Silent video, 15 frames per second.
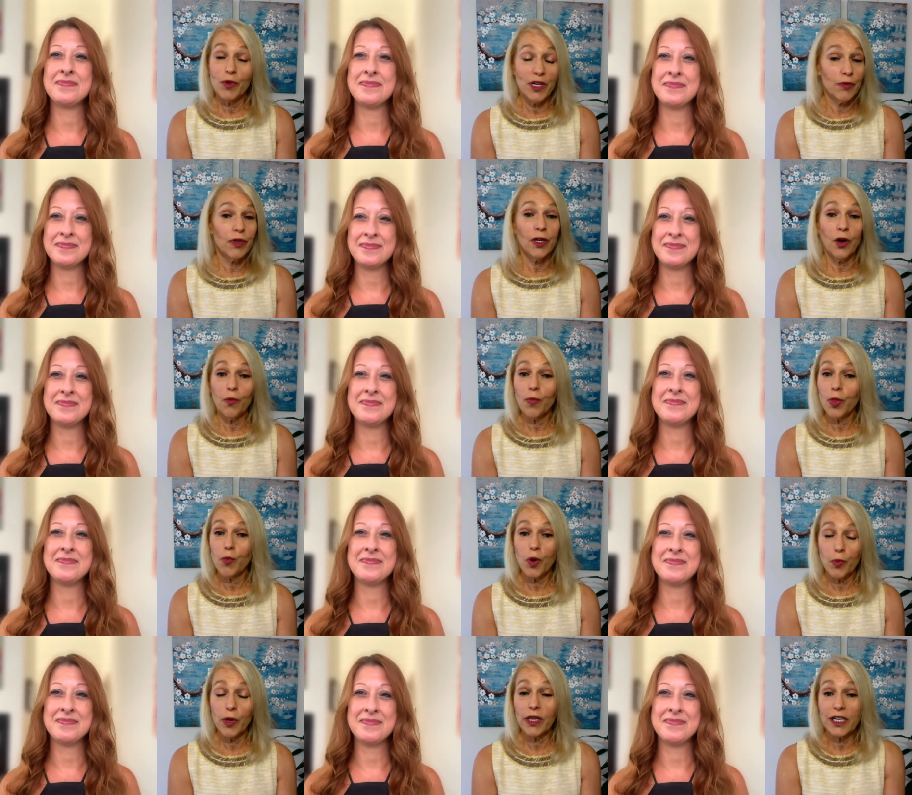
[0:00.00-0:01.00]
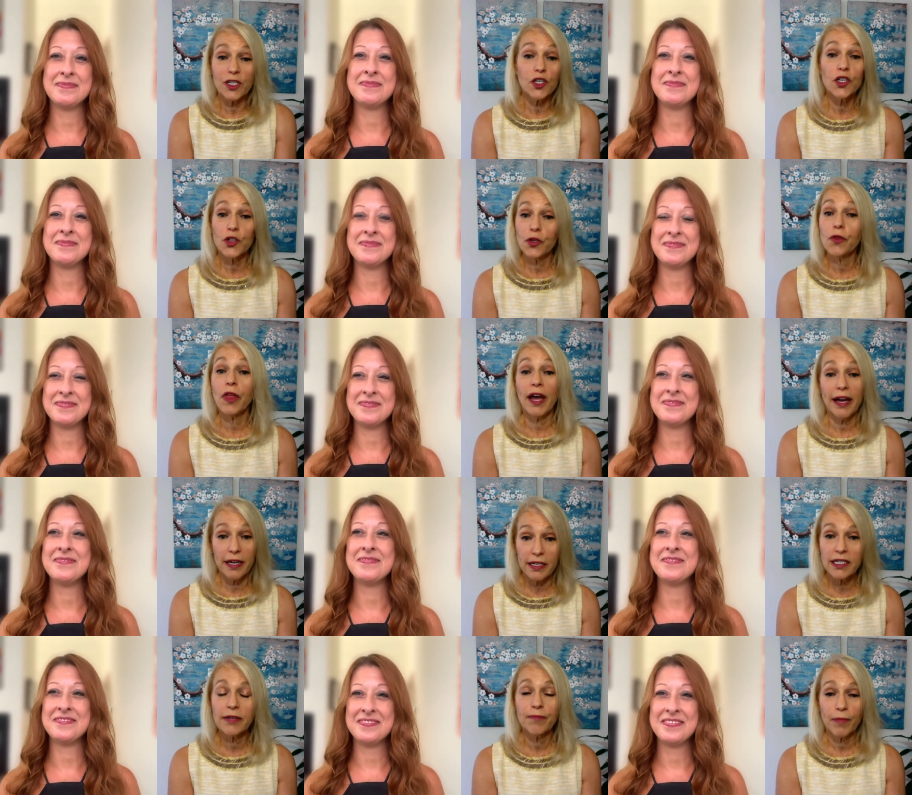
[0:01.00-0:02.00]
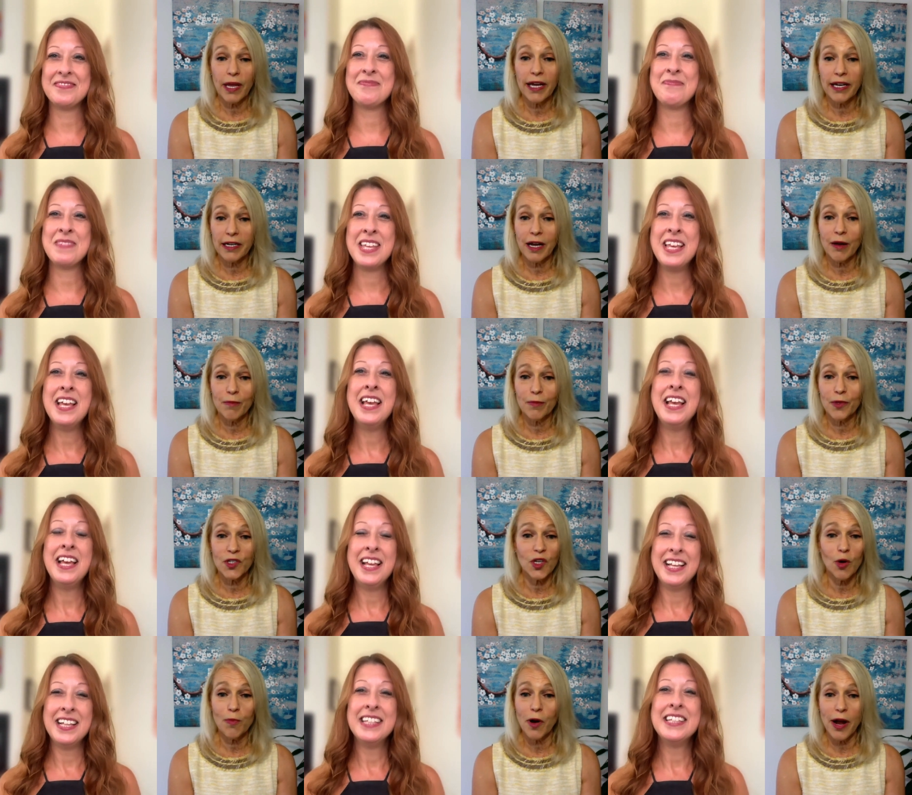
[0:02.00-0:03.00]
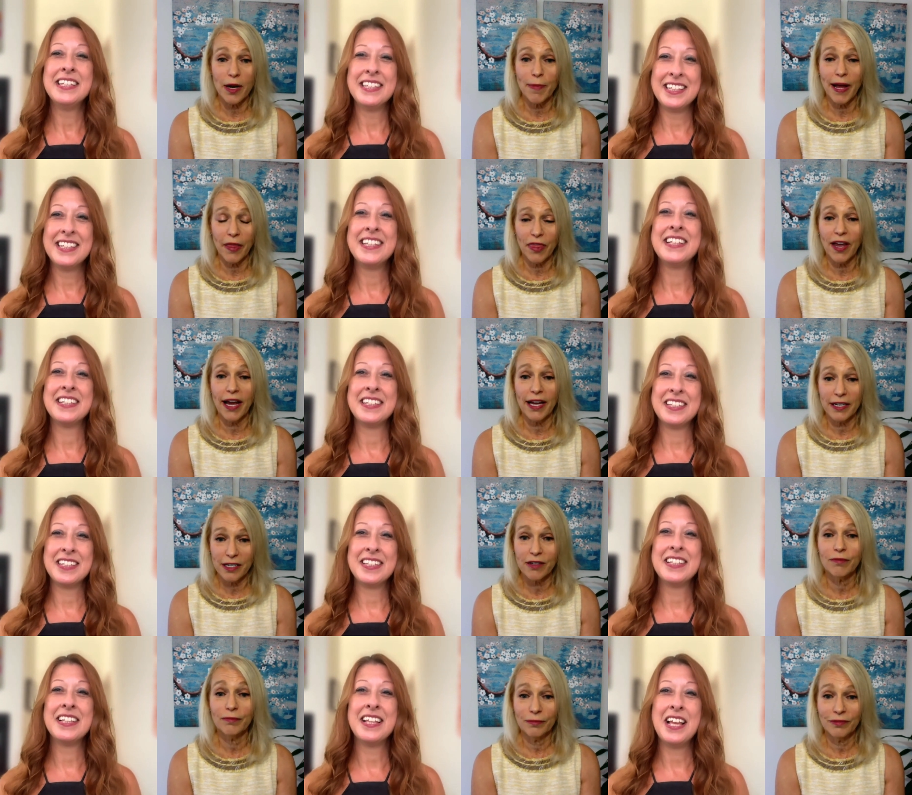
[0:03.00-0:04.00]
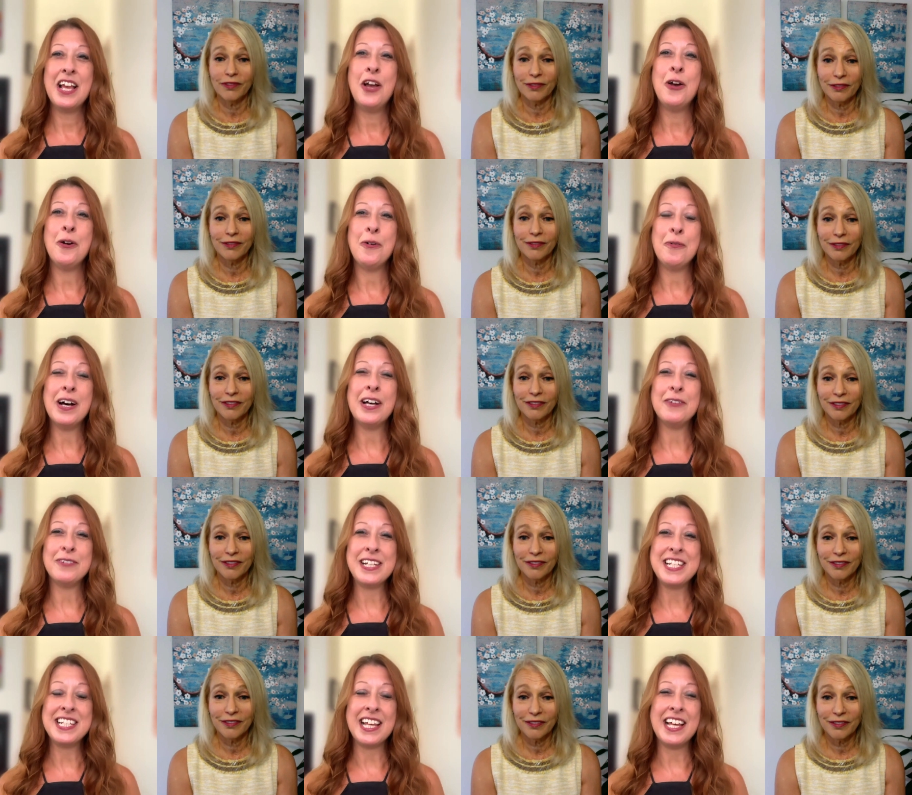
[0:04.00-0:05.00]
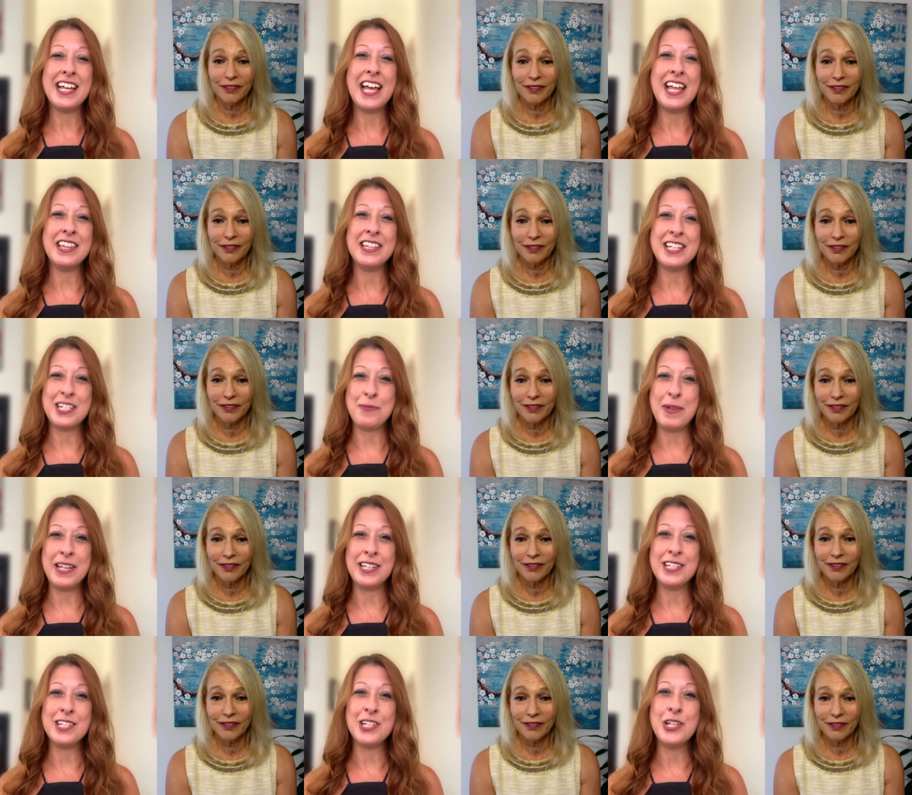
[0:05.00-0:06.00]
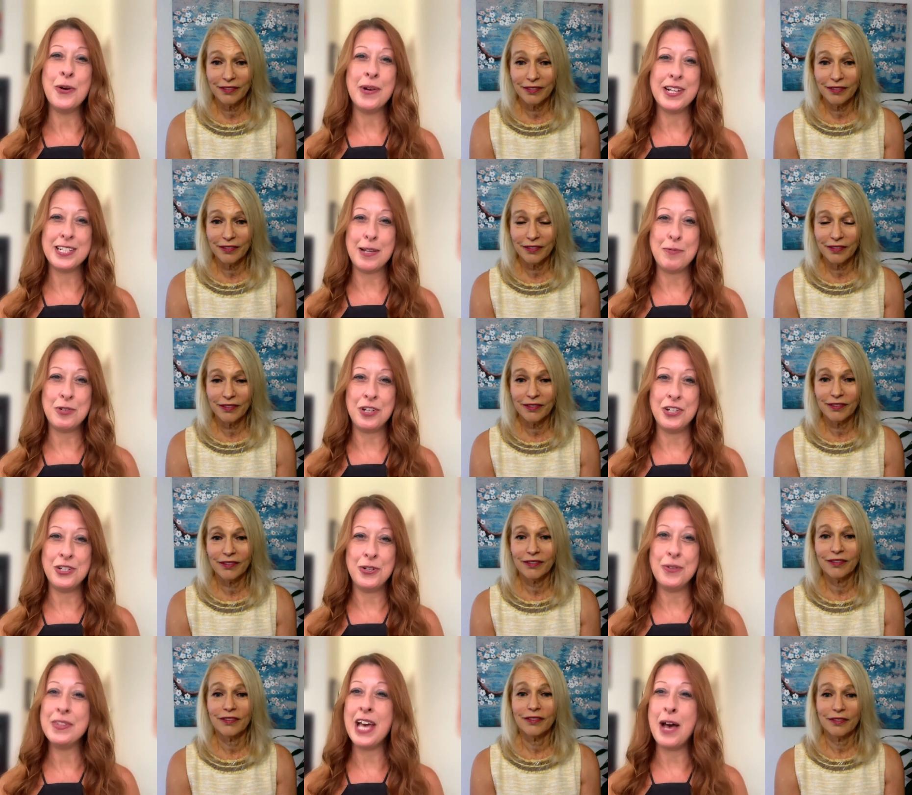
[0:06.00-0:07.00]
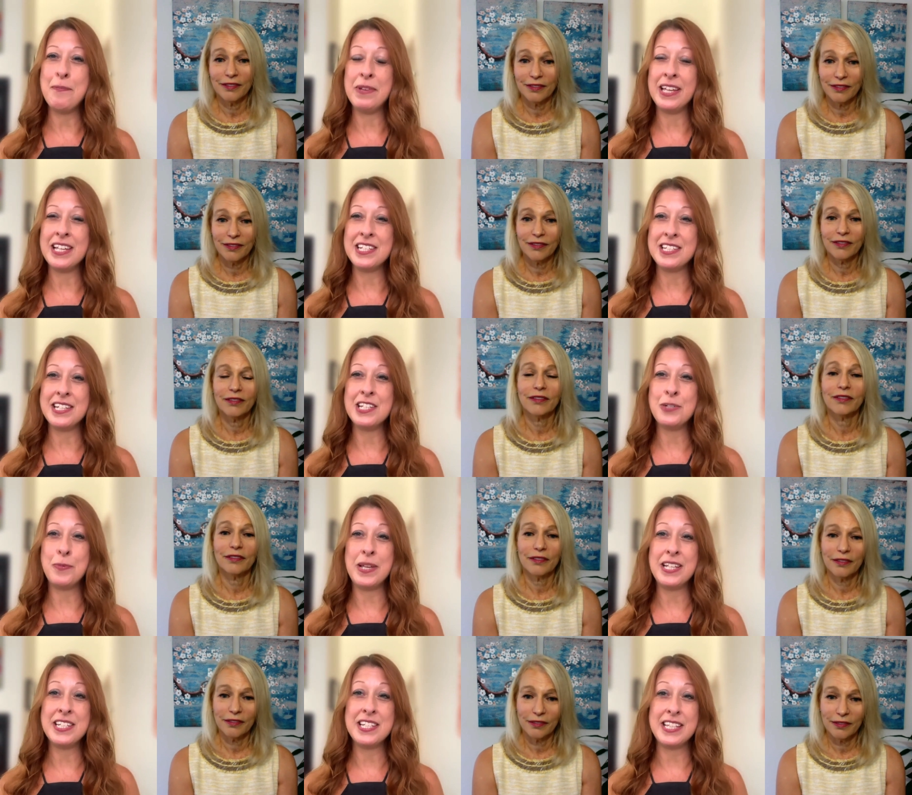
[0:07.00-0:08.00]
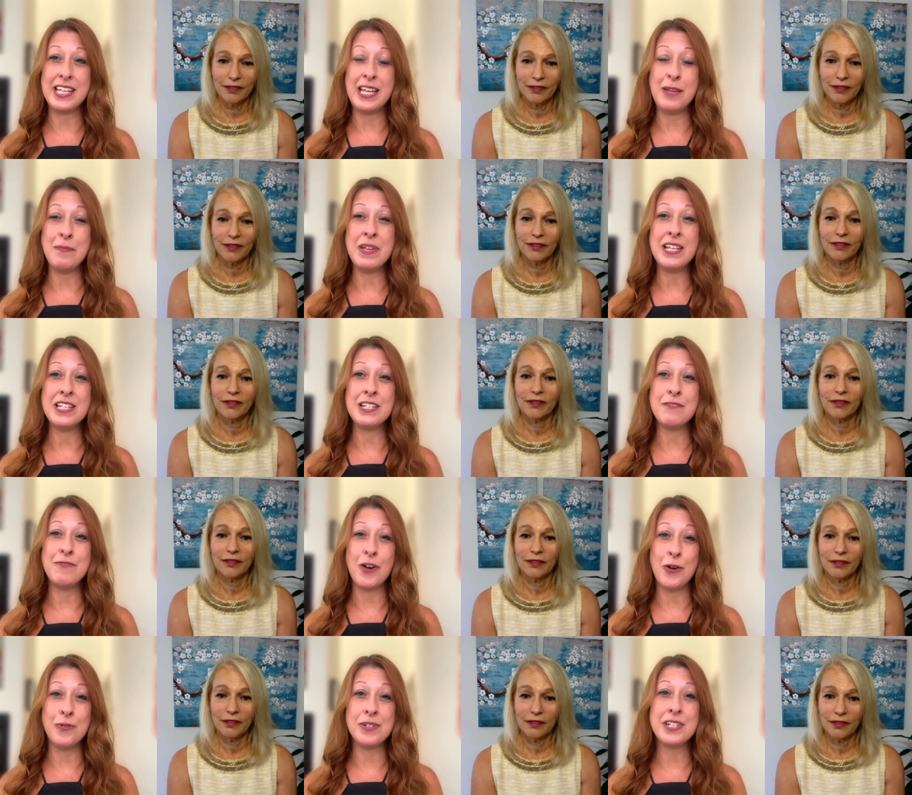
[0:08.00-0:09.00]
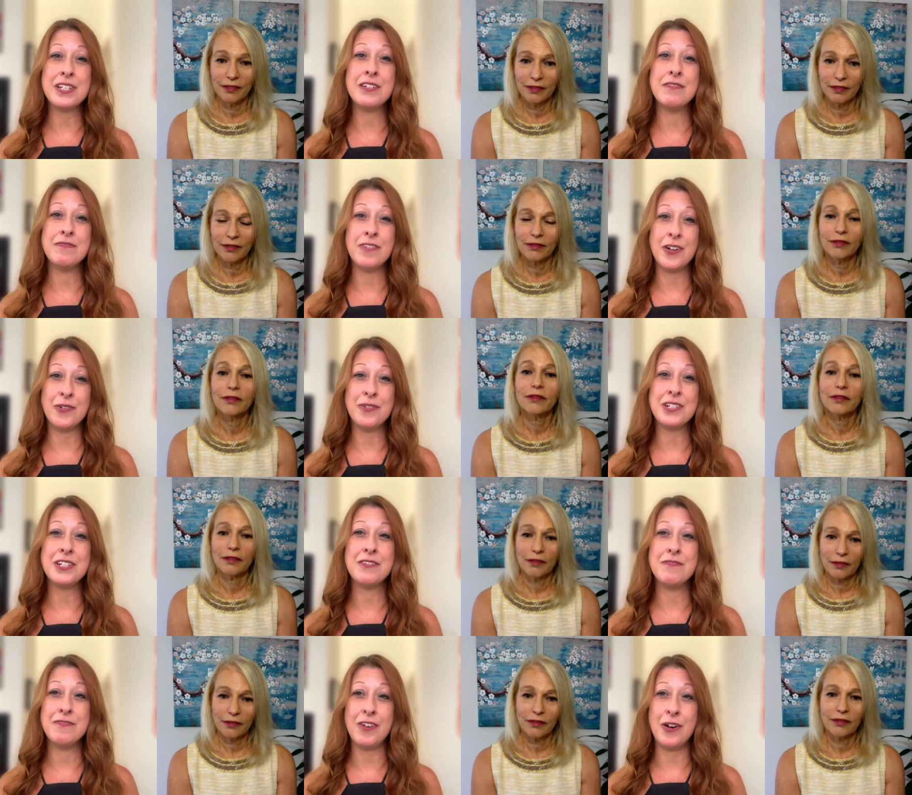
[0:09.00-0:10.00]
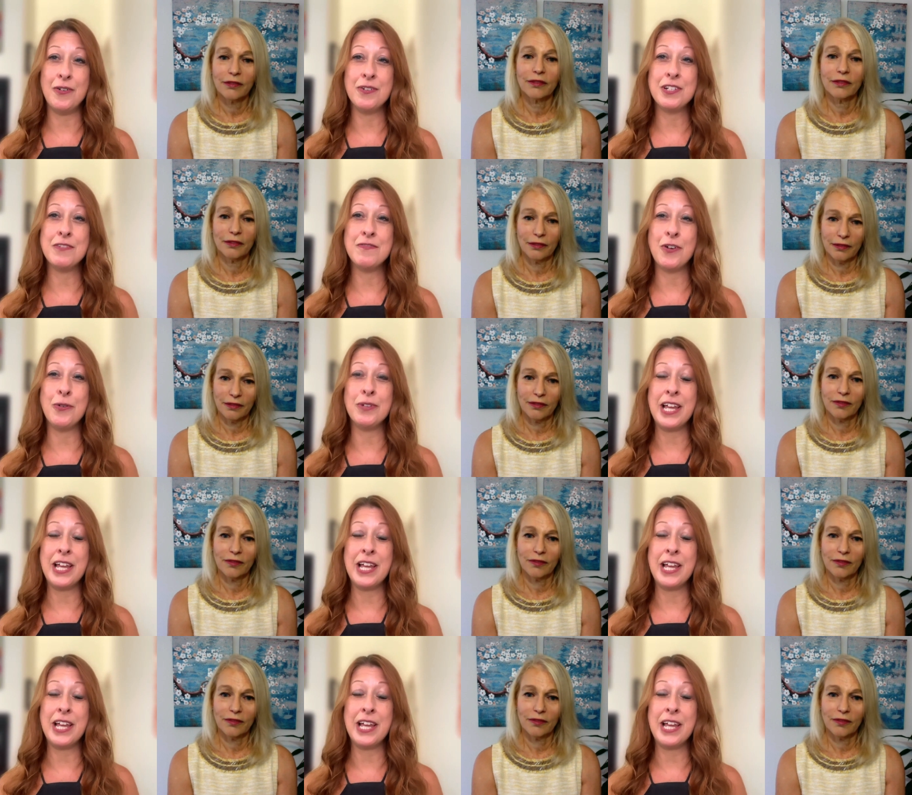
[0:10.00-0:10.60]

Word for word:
Speaker 1: we you know we're willing to do that and i'm so proud about that
Speaker 2: well risa and this week is no exception to that because this week's theme is vote vote vote to